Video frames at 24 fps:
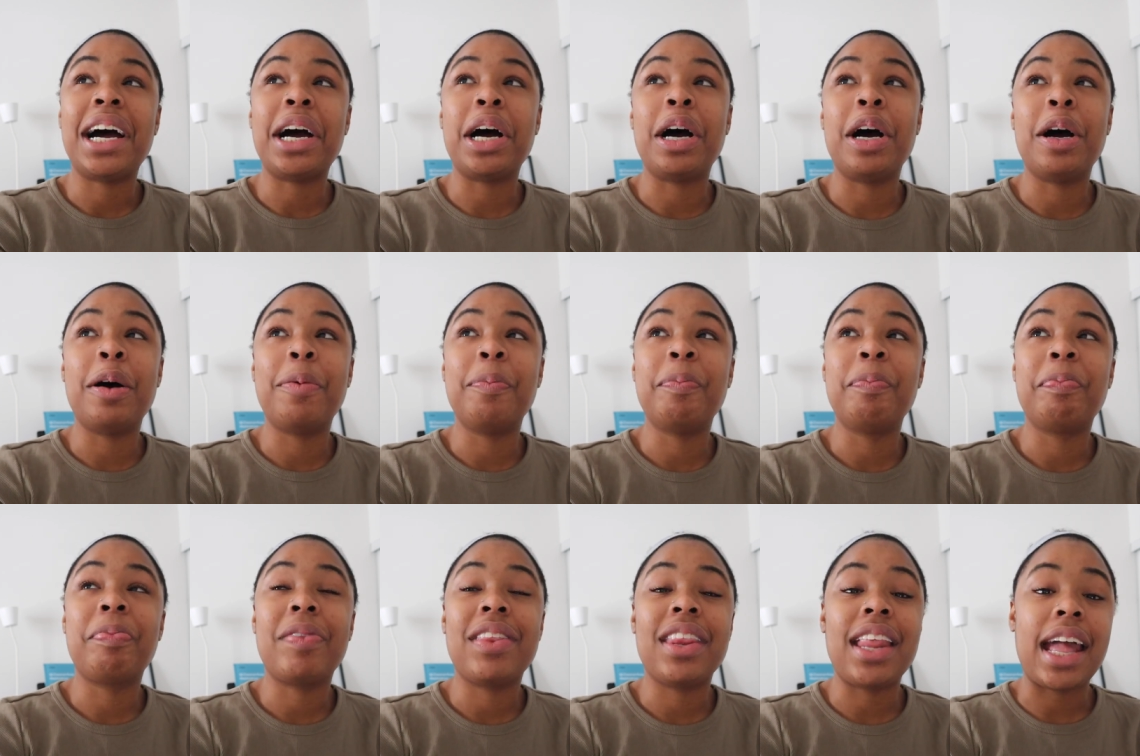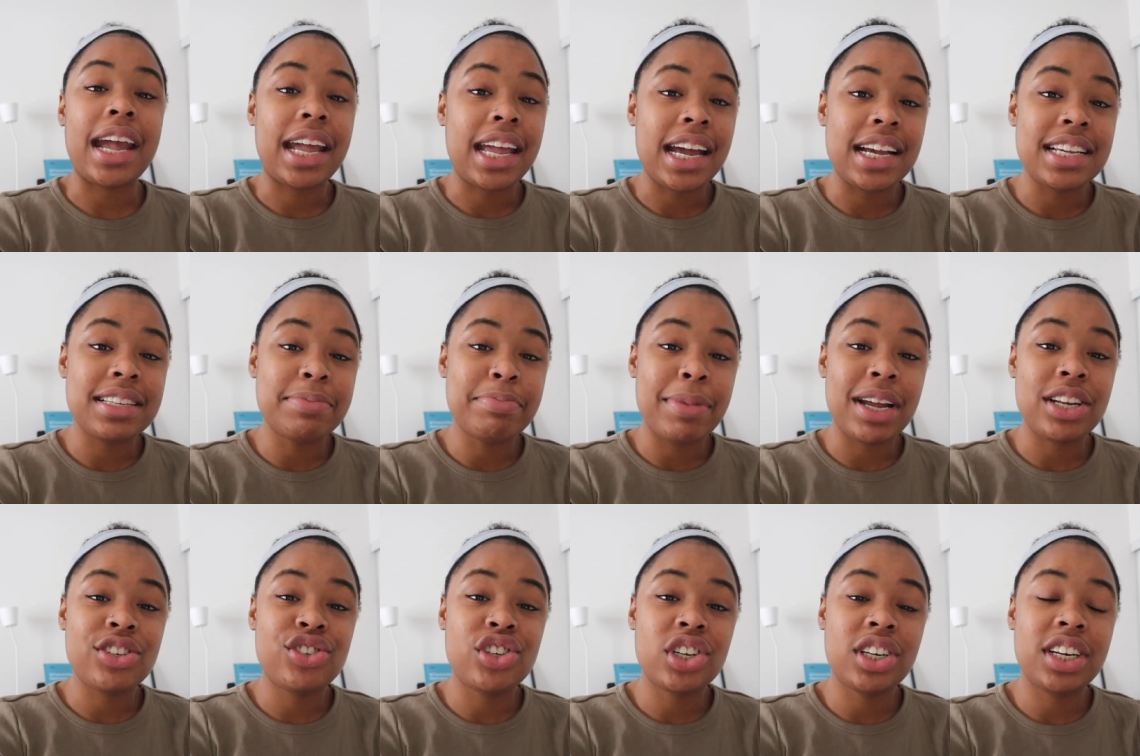Um, like I
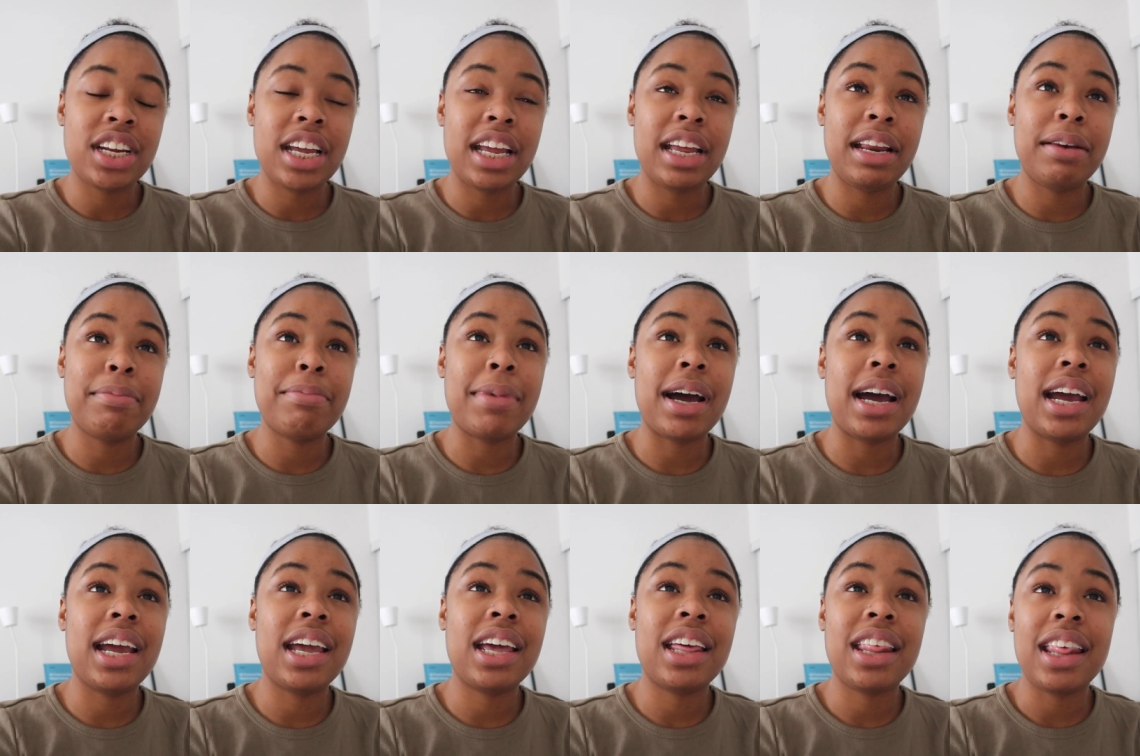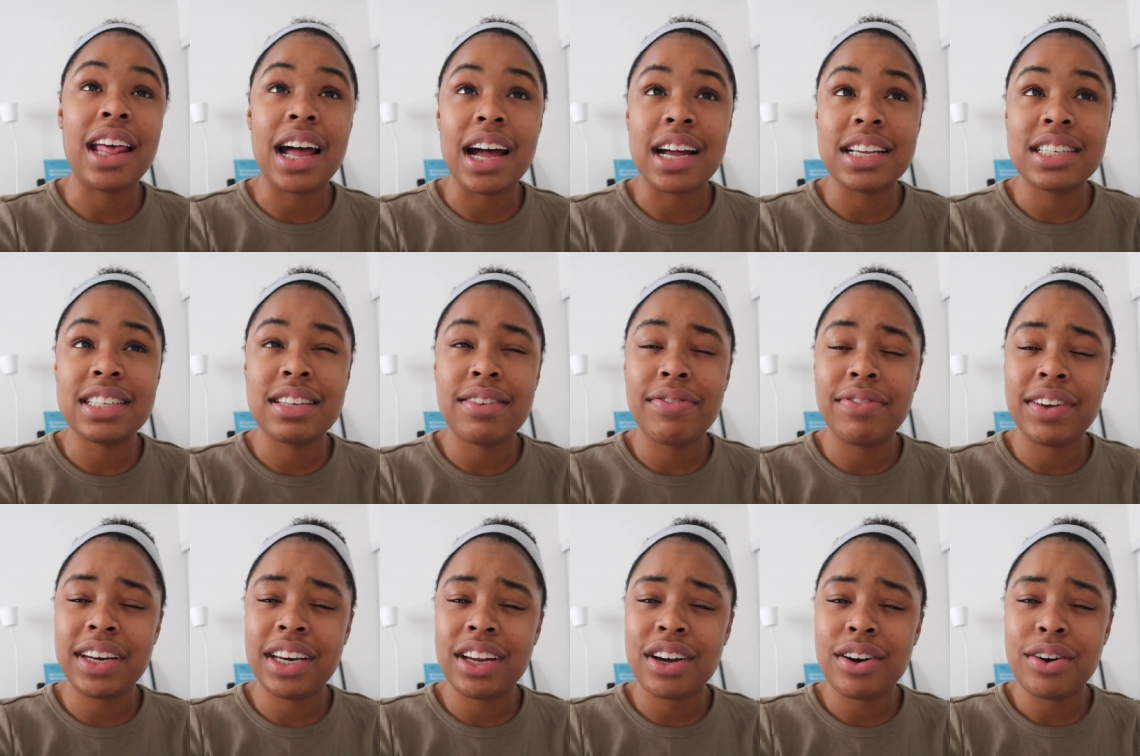mentioned in my last
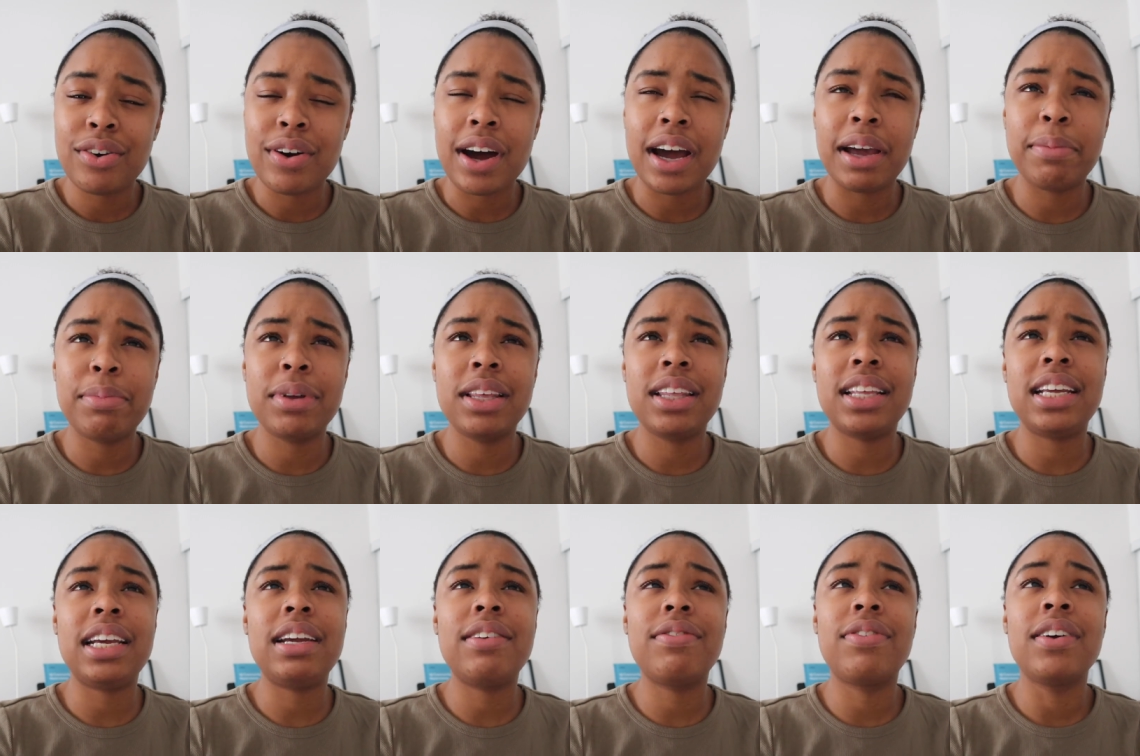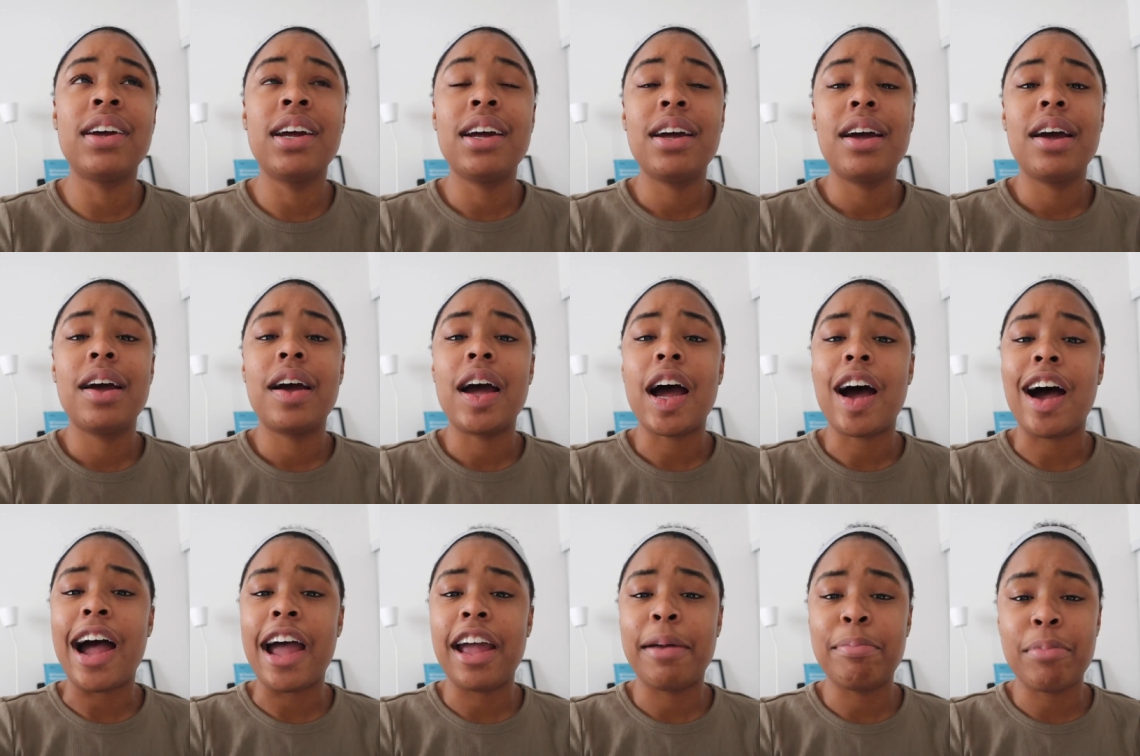video, I believe,
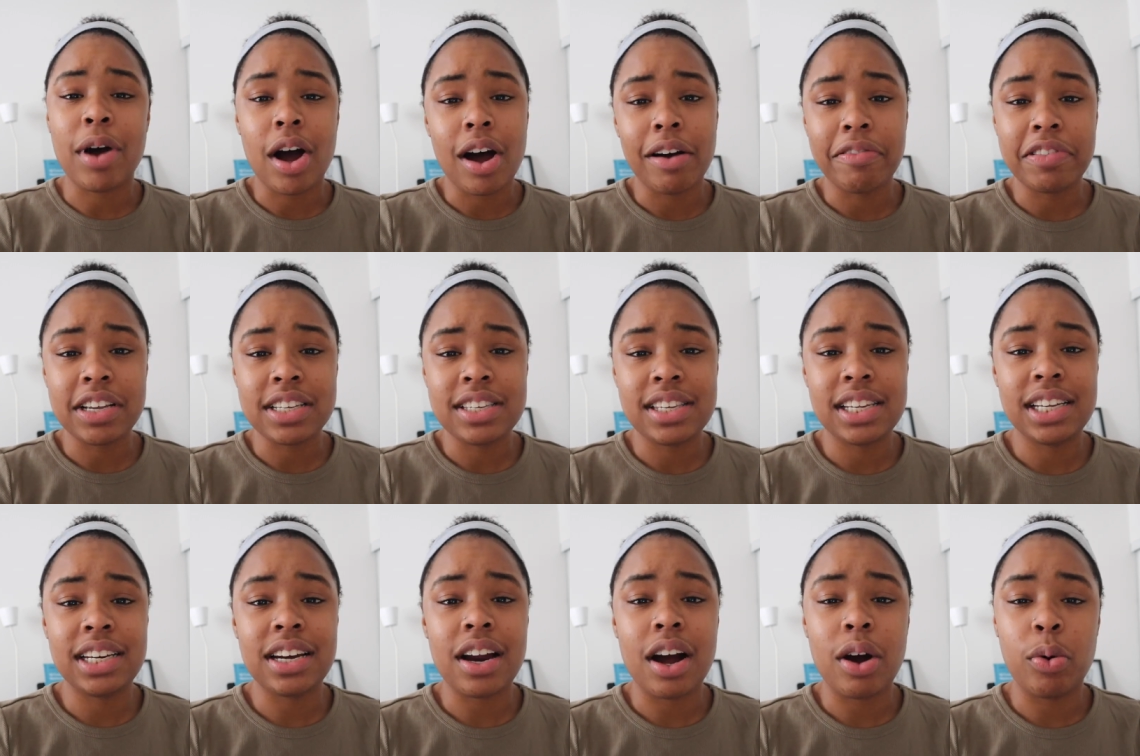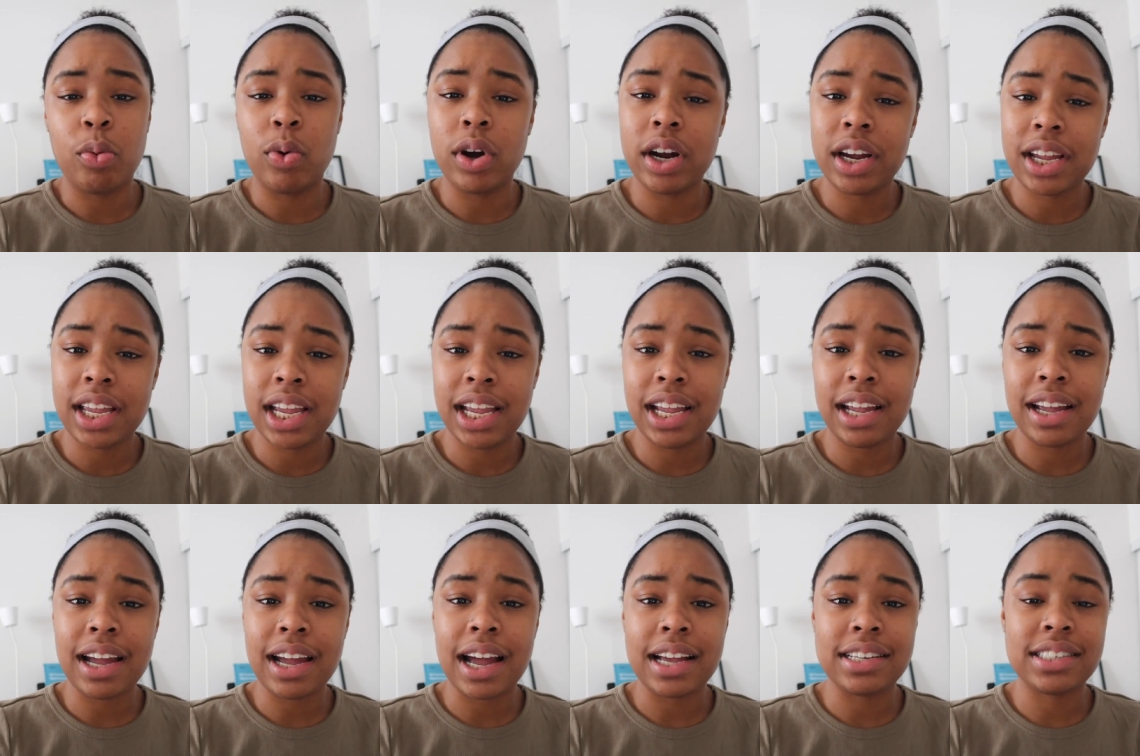I'm obviously not
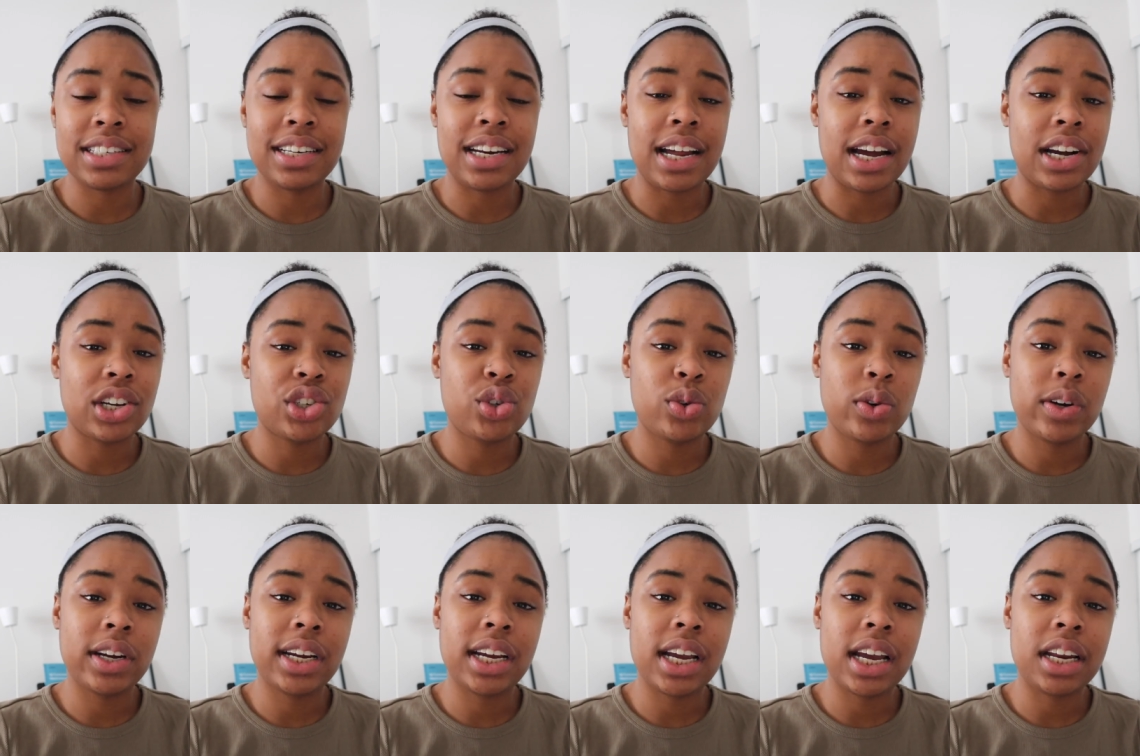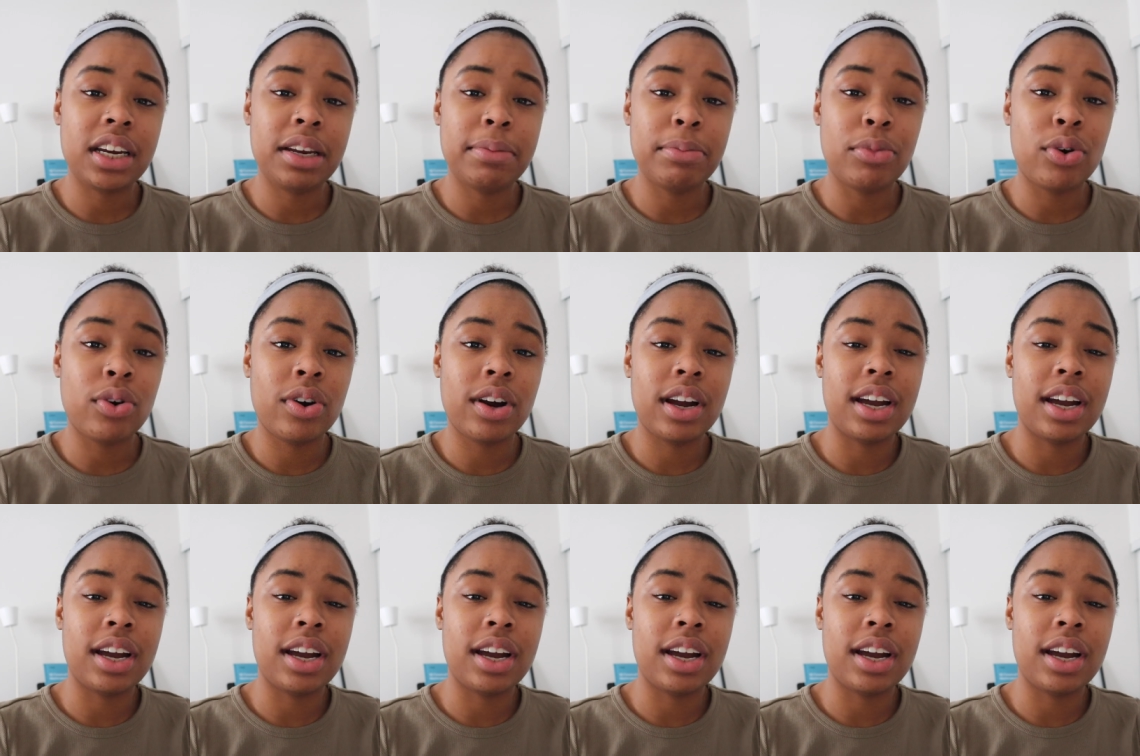working as an actuary anymore.